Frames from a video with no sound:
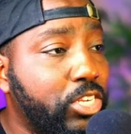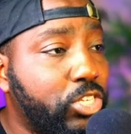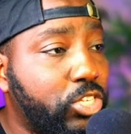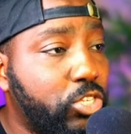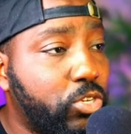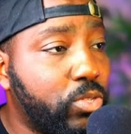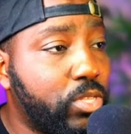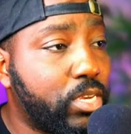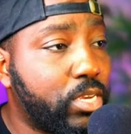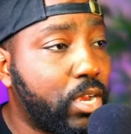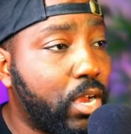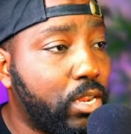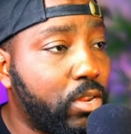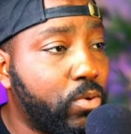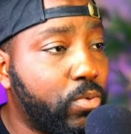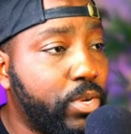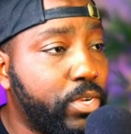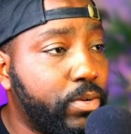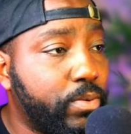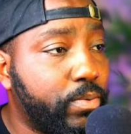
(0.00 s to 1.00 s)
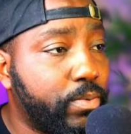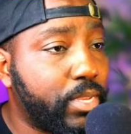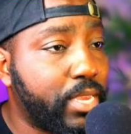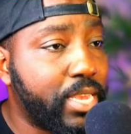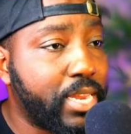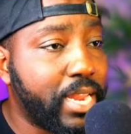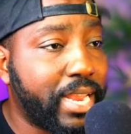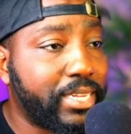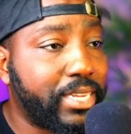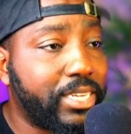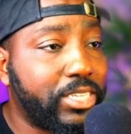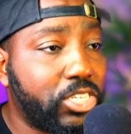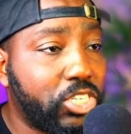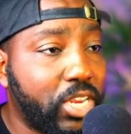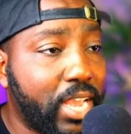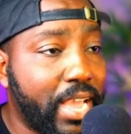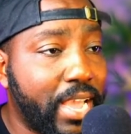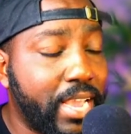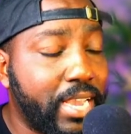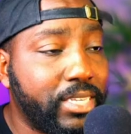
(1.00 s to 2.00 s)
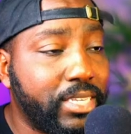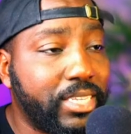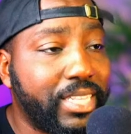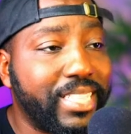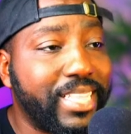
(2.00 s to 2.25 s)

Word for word: to the color wheel and actually change